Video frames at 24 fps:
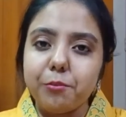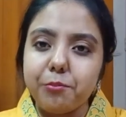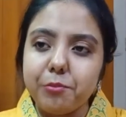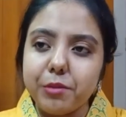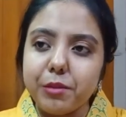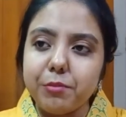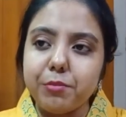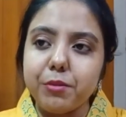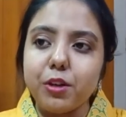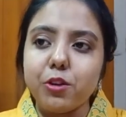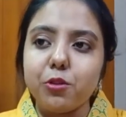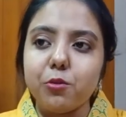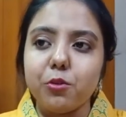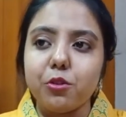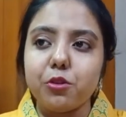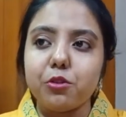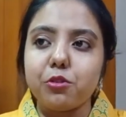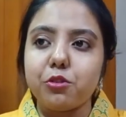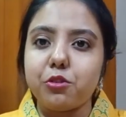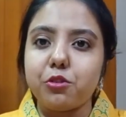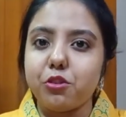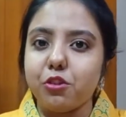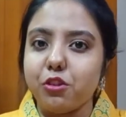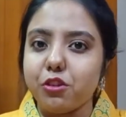people who want
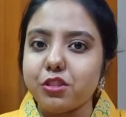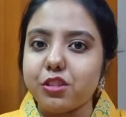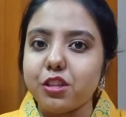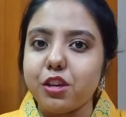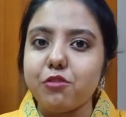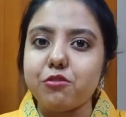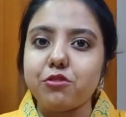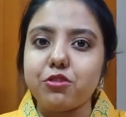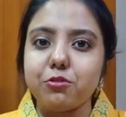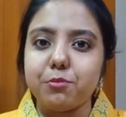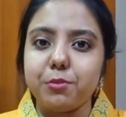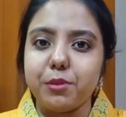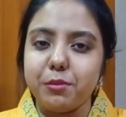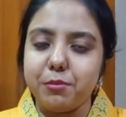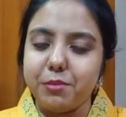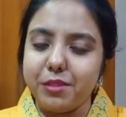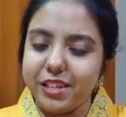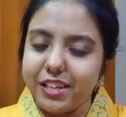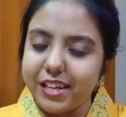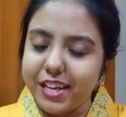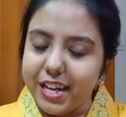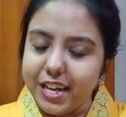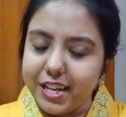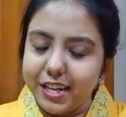to gross out, you people
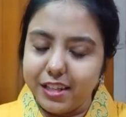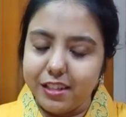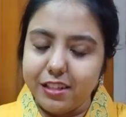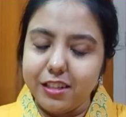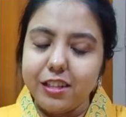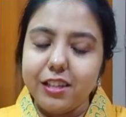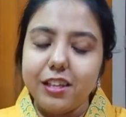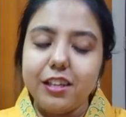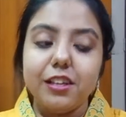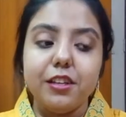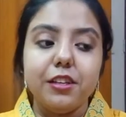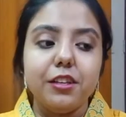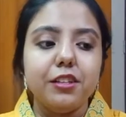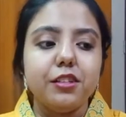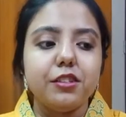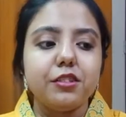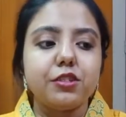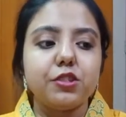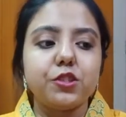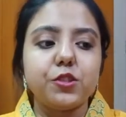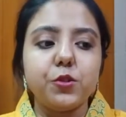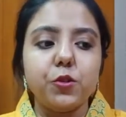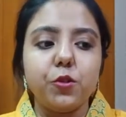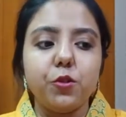can.
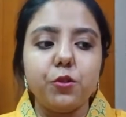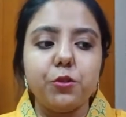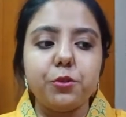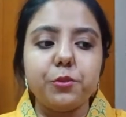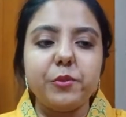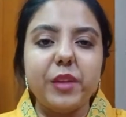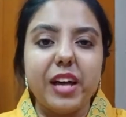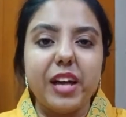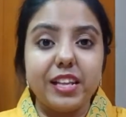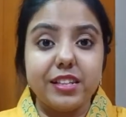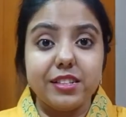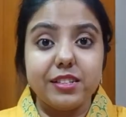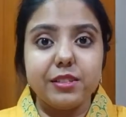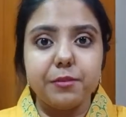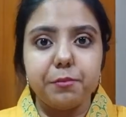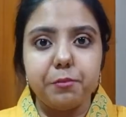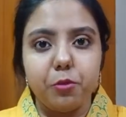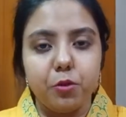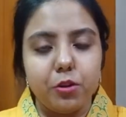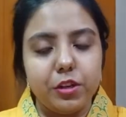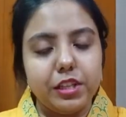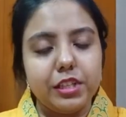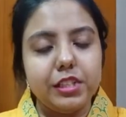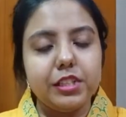So that's a
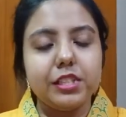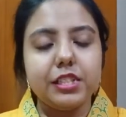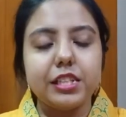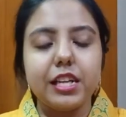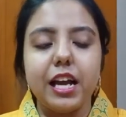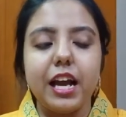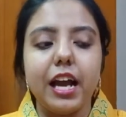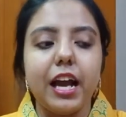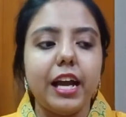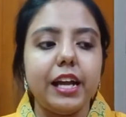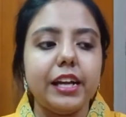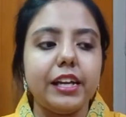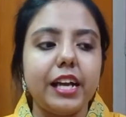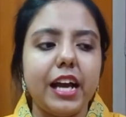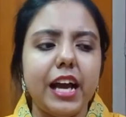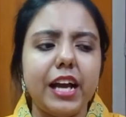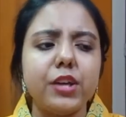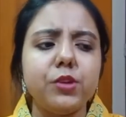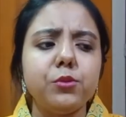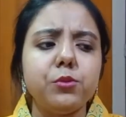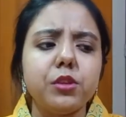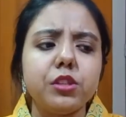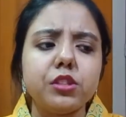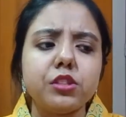point. And
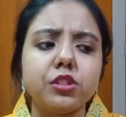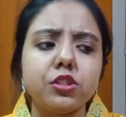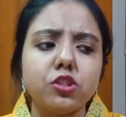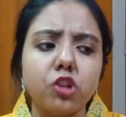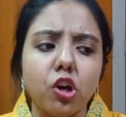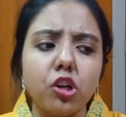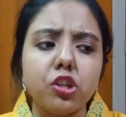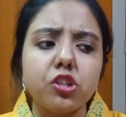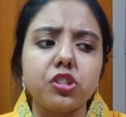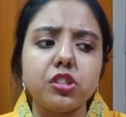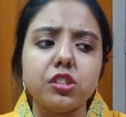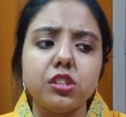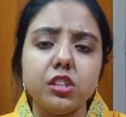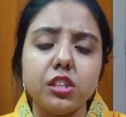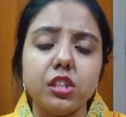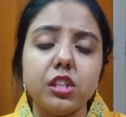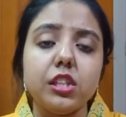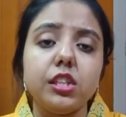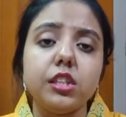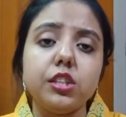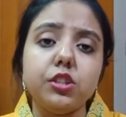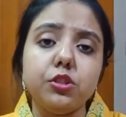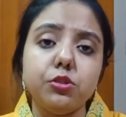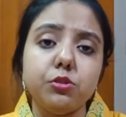I was not
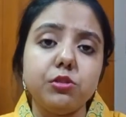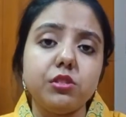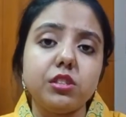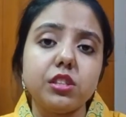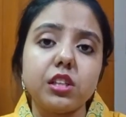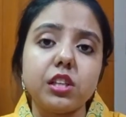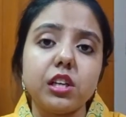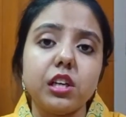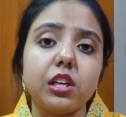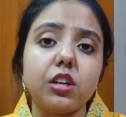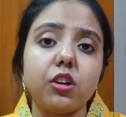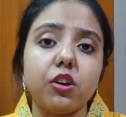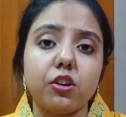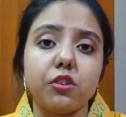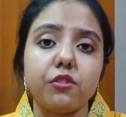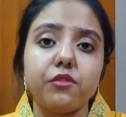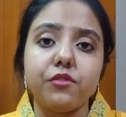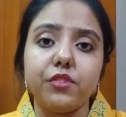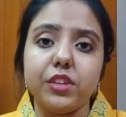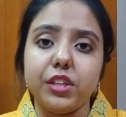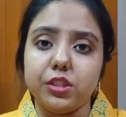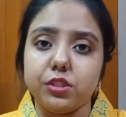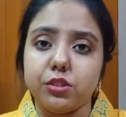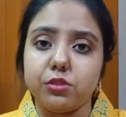really using a lot of
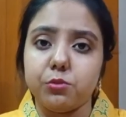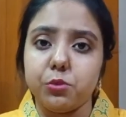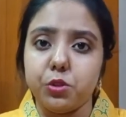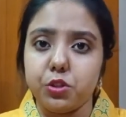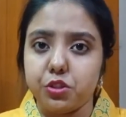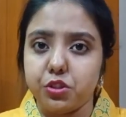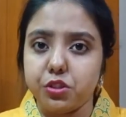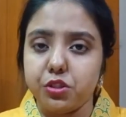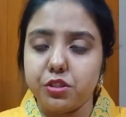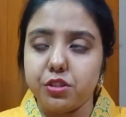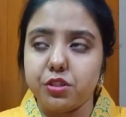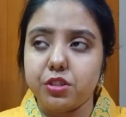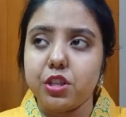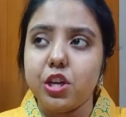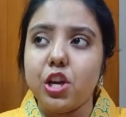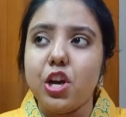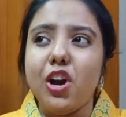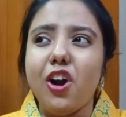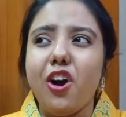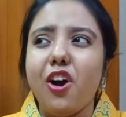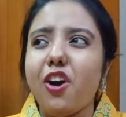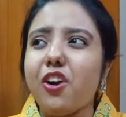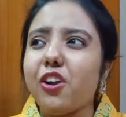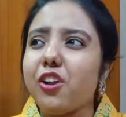face washes
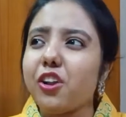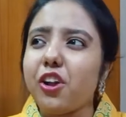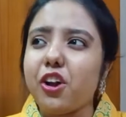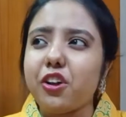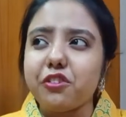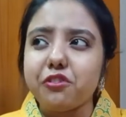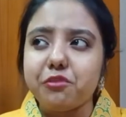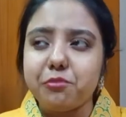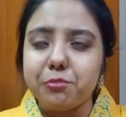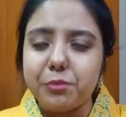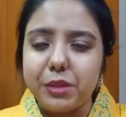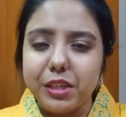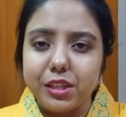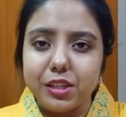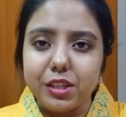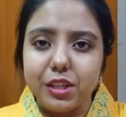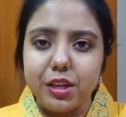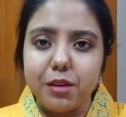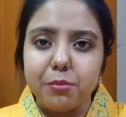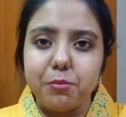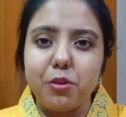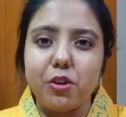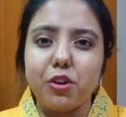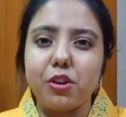or a lot of
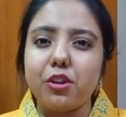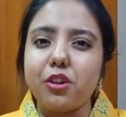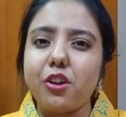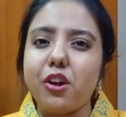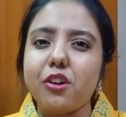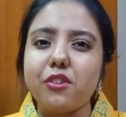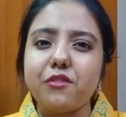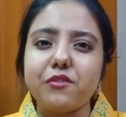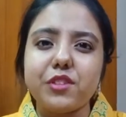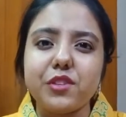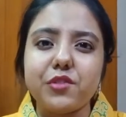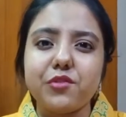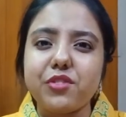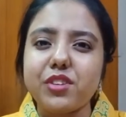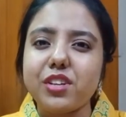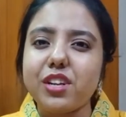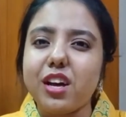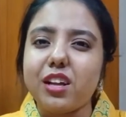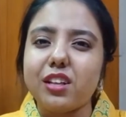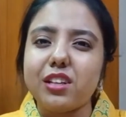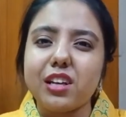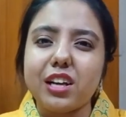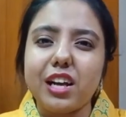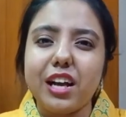makeup or a lot of different
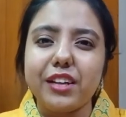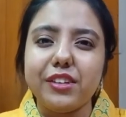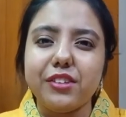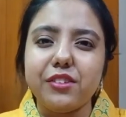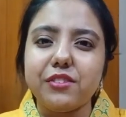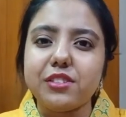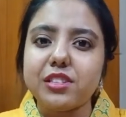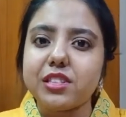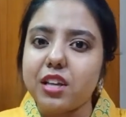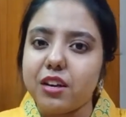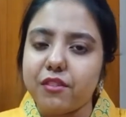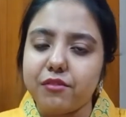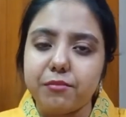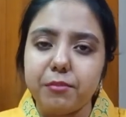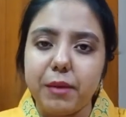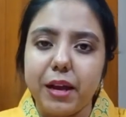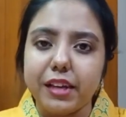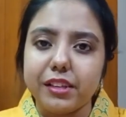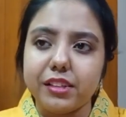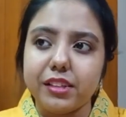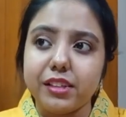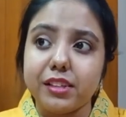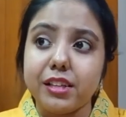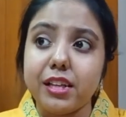other kind of stuff
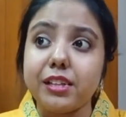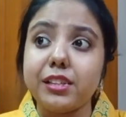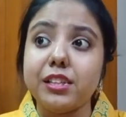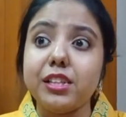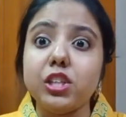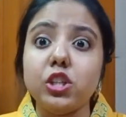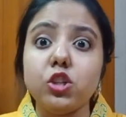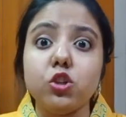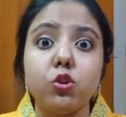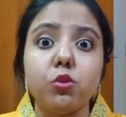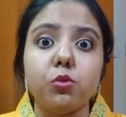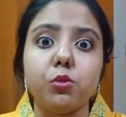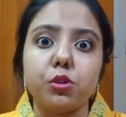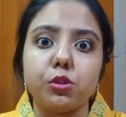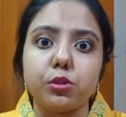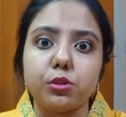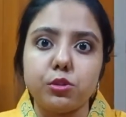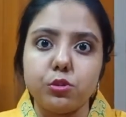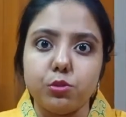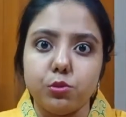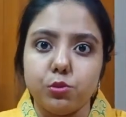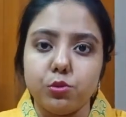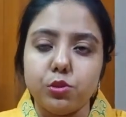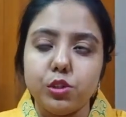back then. I didn't know what to
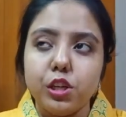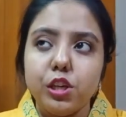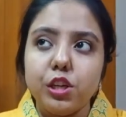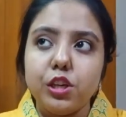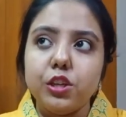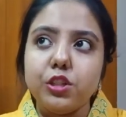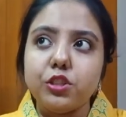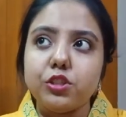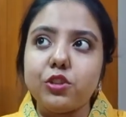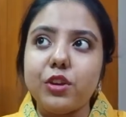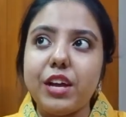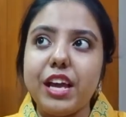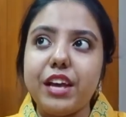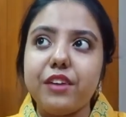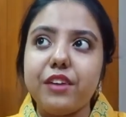do. So